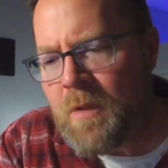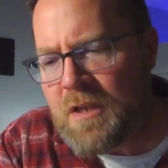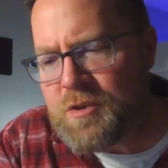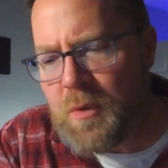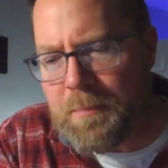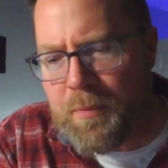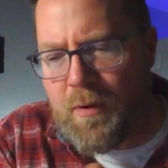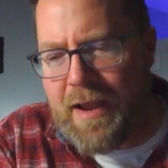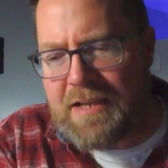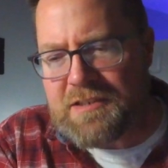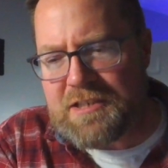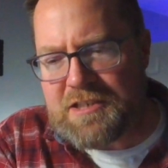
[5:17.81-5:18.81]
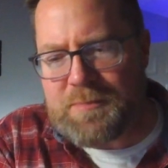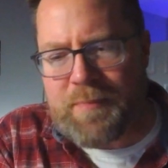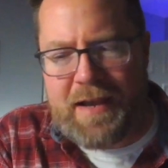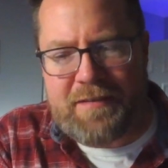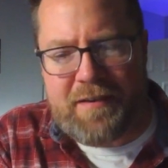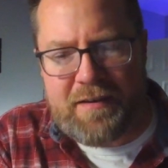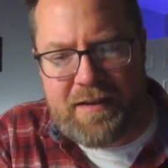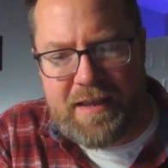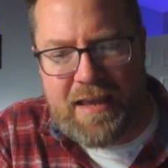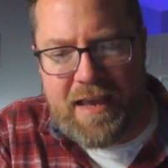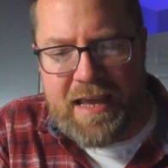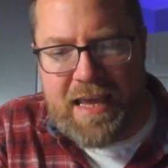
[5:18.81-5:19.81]
So he prays expectantly.
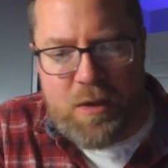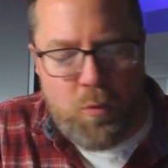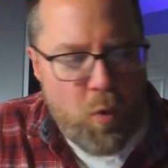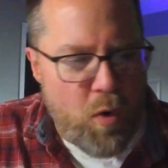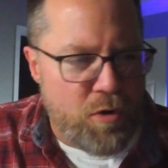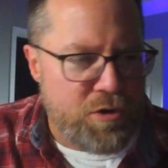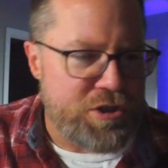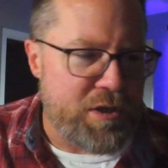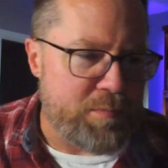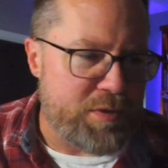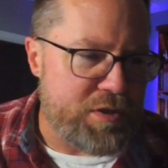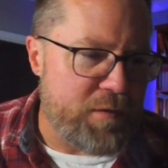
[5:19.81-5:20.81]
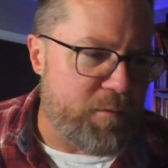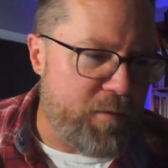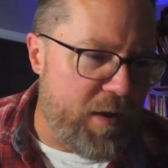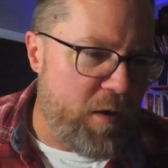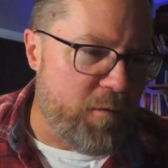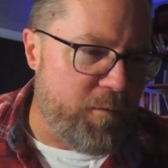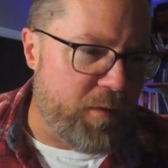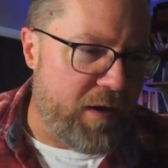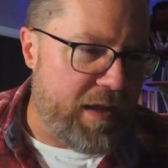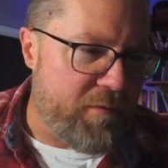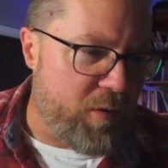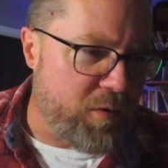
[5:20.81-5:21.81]
He worships
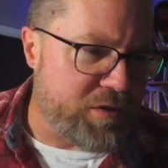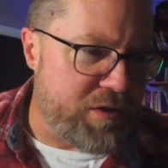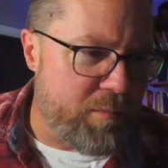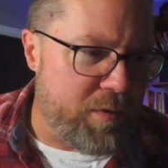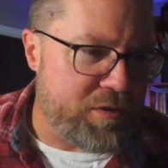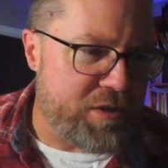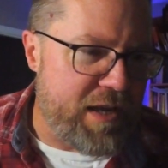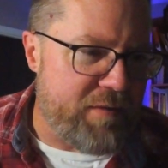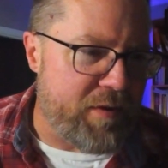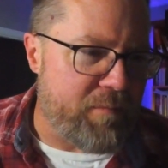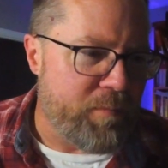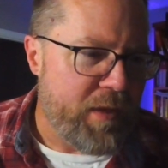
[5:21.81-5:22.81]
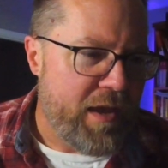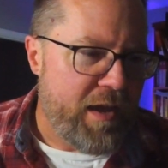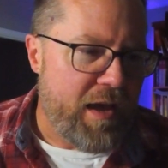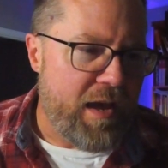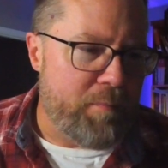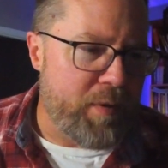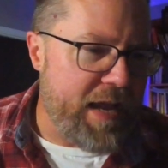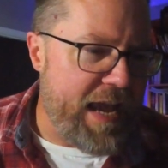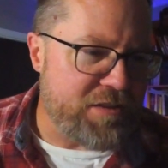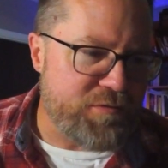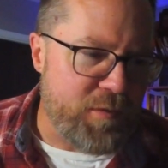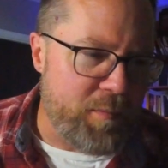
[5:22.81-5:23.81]
fearfully. Verse number 7, but
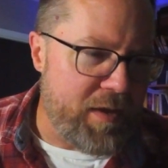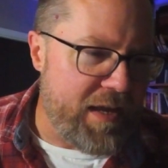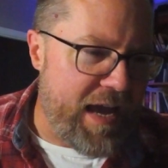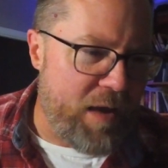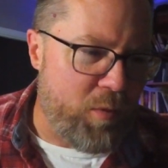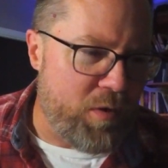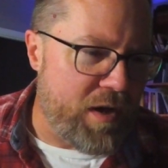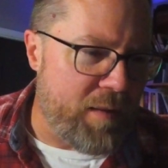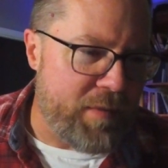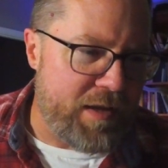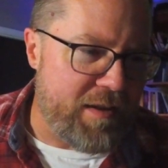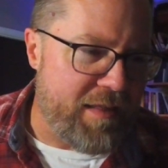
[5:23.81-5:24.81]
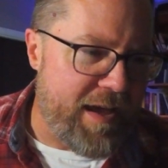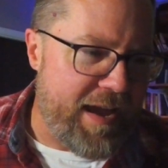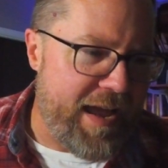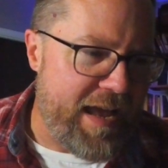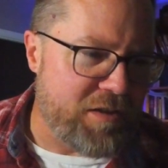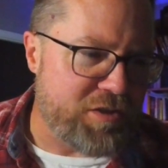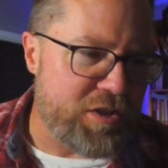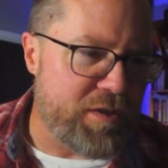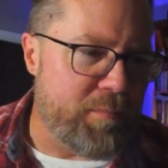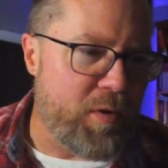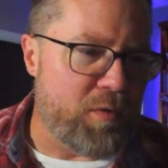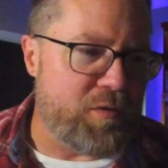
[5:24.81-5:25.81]
as for me, I will come into thy house in the
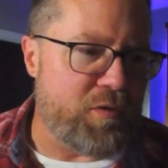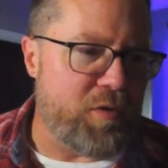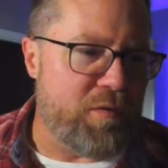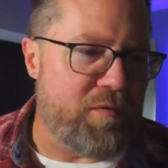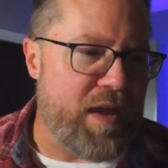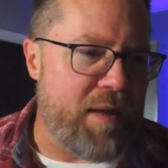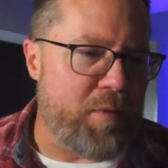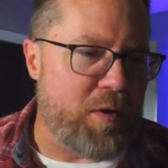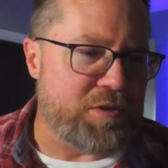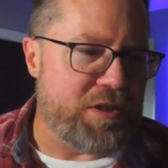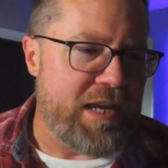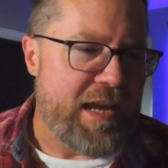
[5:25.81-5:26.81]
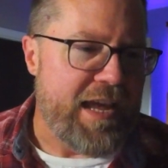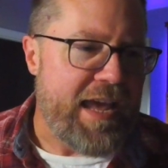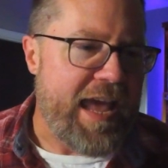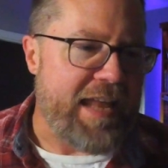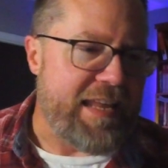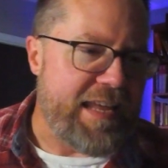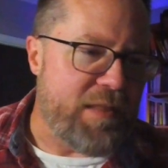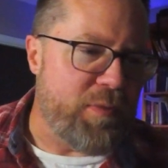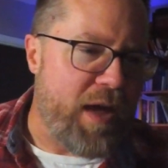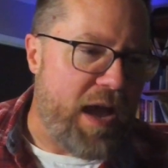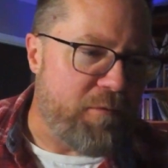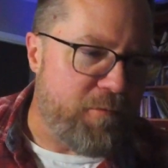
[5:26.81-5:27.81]
multitude of thy mercy, and in
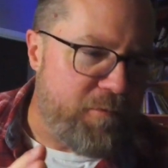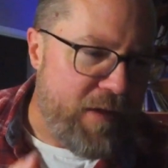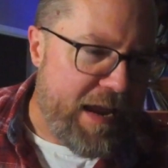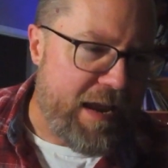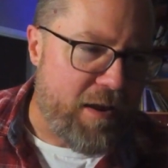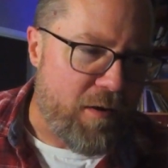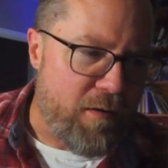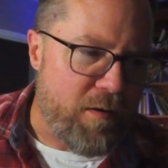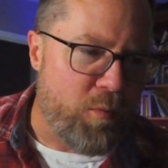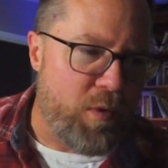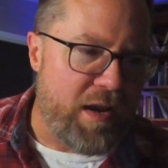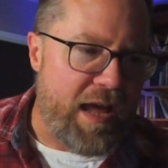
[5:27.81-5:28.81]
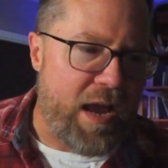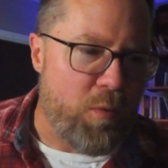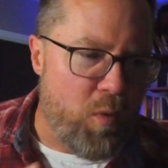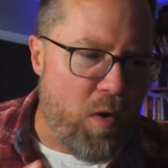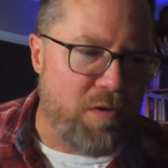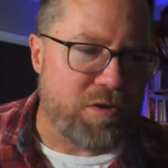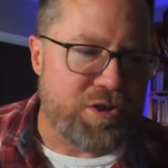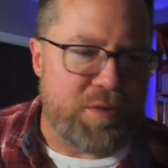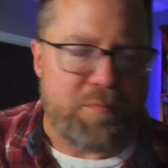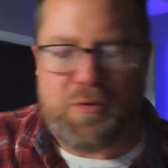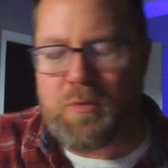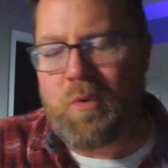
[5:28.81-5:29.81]
thy fear will I
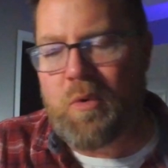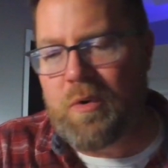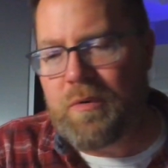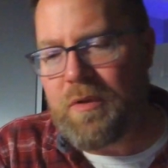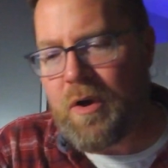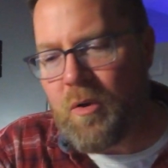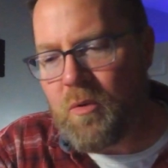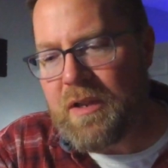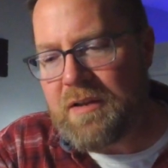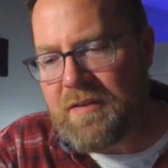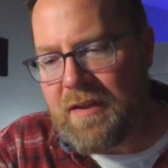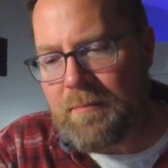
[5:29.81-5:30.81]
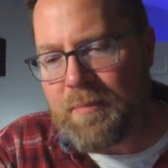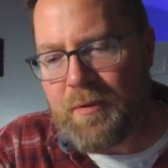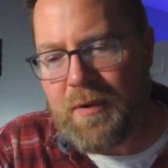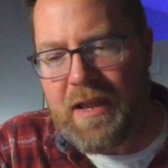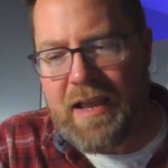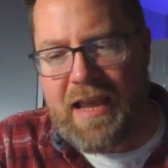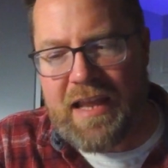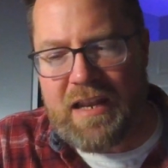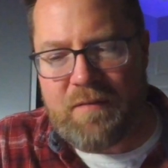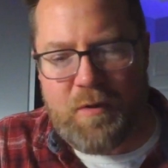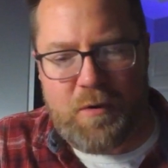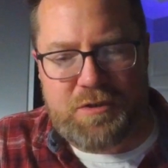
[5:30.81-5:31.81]
worship toward the holy temple. And
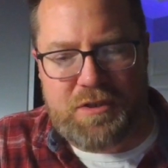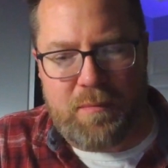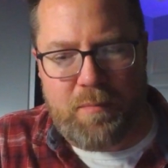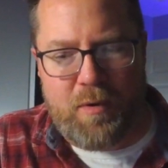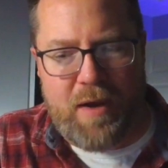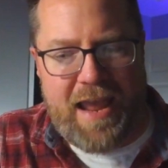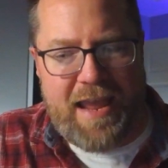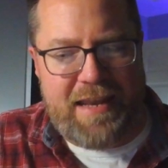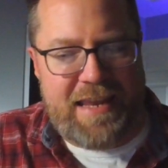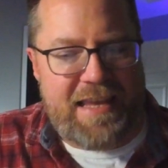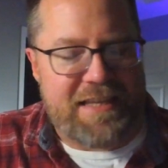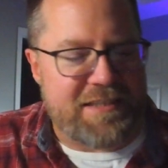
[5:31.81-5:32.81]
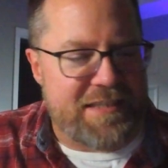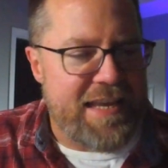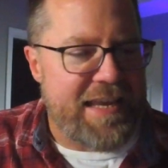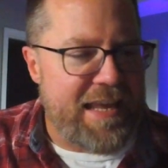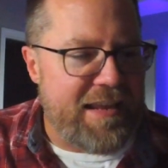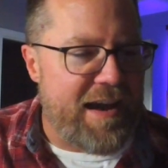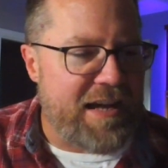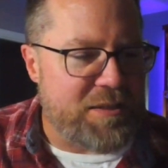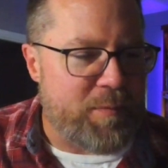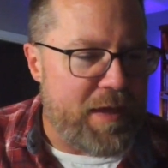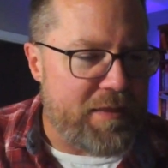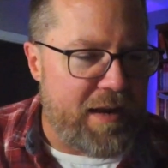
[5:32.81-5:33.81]
in verse number 8, he is seeking God's
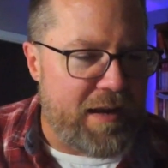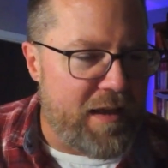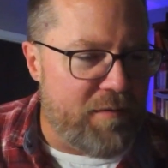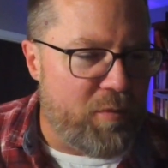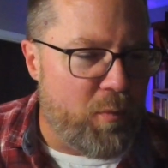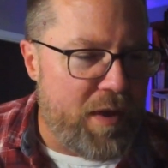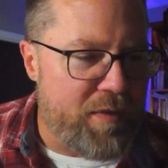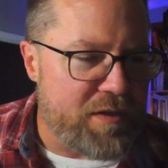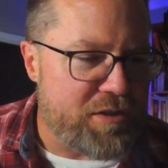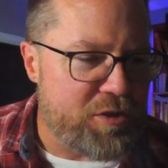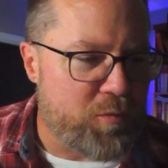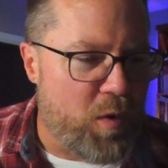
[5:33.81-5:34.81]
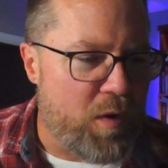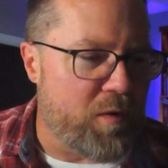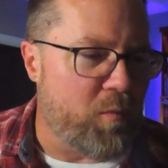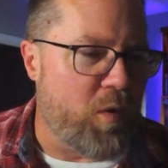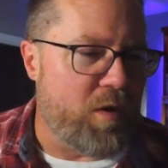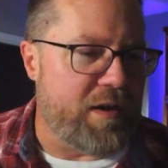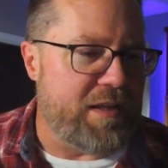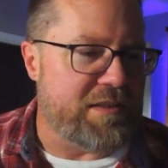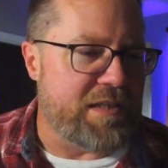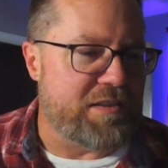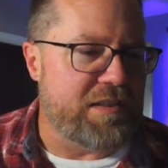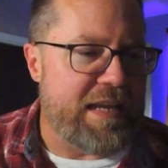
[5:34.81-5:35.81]
path. And I love the way this is worded. He
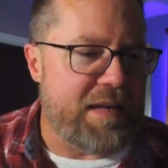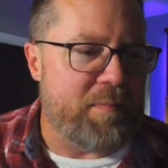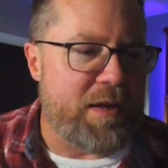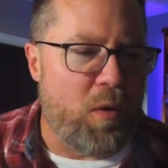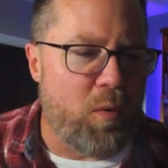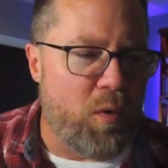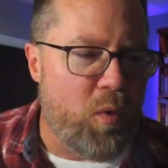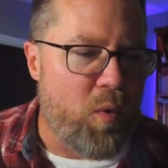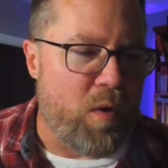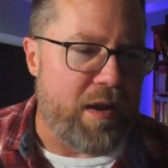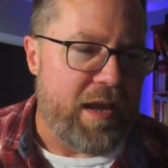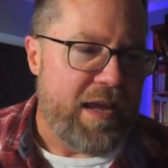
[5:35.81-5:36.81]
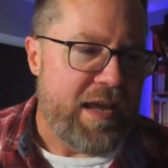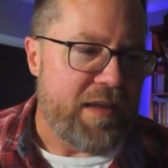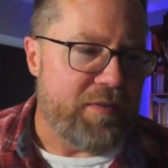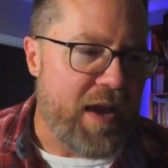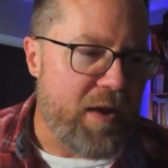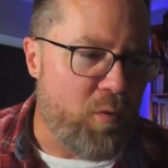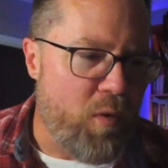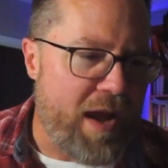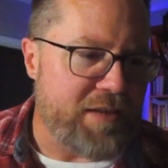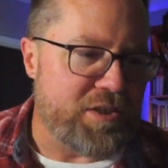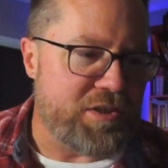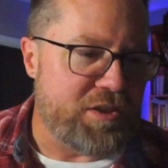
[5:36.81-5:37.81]
says, lead me, O Lord, in thy
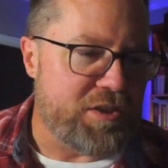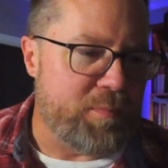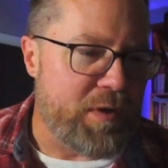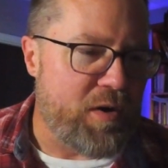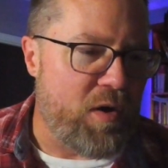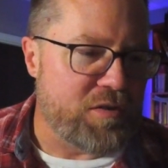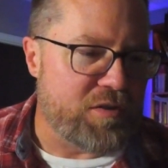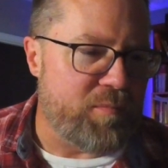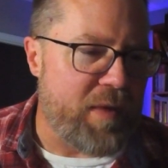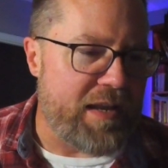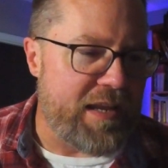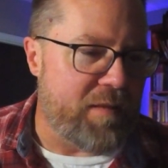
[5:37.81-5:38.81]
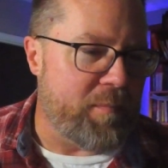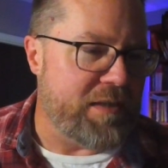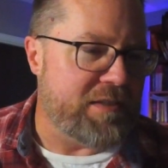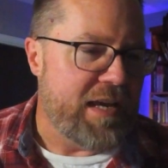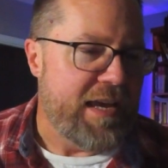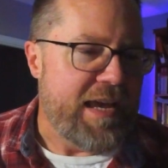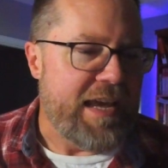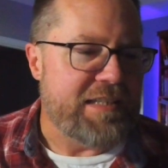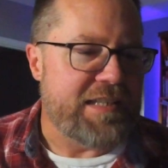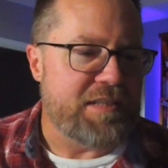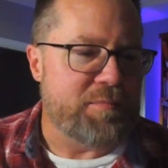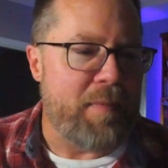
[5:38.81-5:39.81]
righteousness because of mine enemies. He
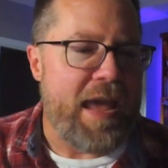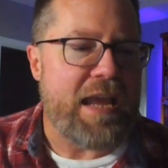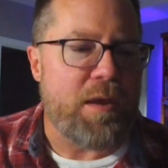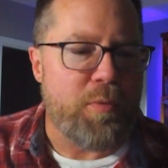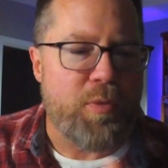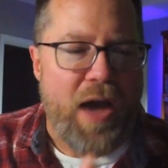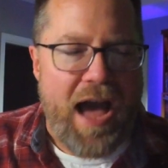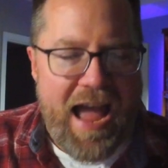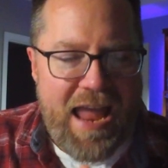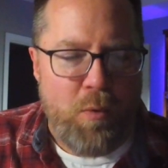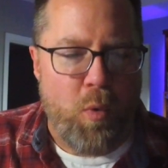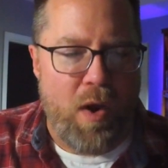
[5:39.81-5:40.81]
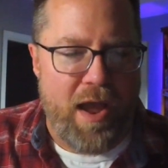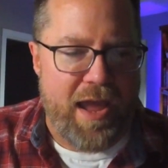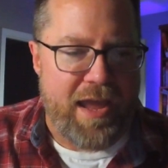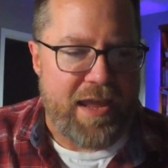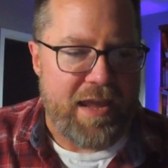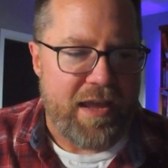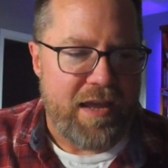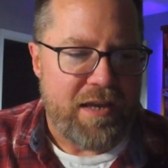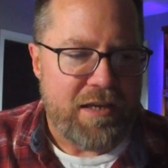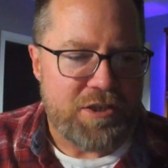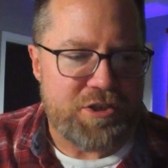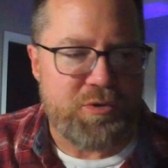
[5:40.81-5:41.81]
says, make thy way
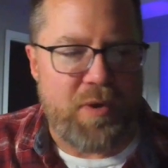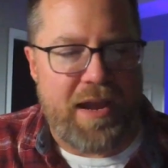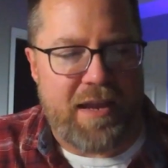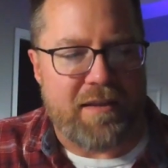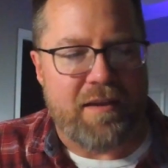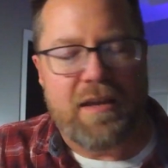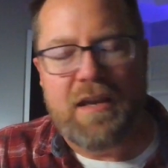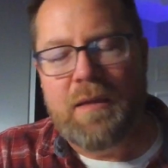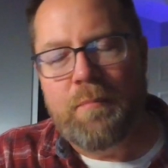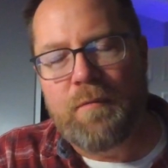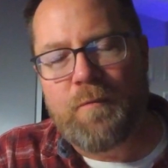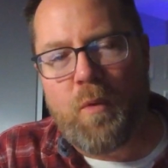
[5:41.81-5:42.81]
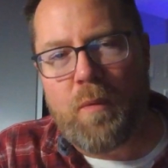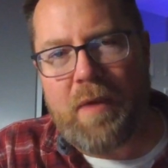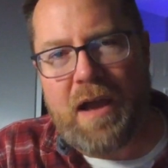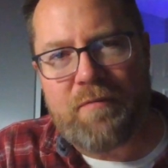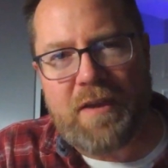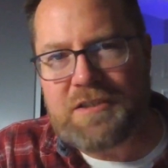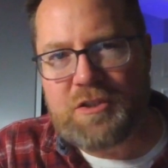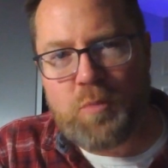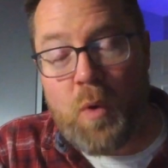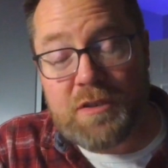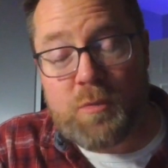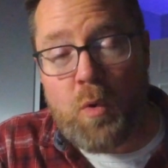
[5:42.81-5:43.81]
straight before my face. He
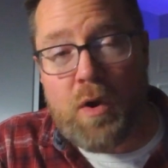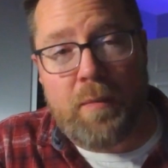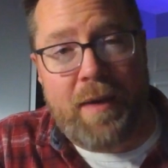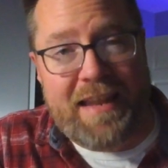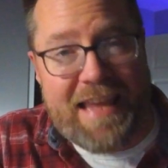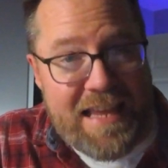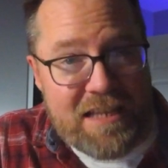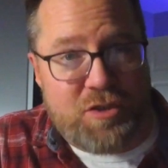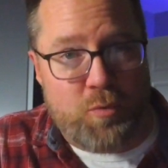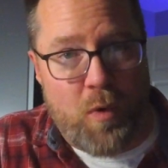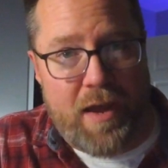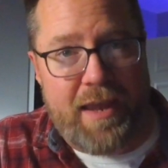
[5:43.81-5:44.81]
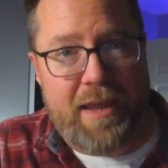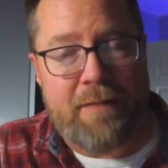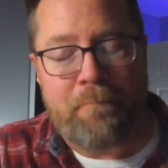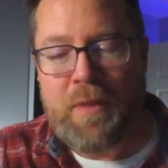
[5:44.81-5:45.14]
wasn't worried about his way.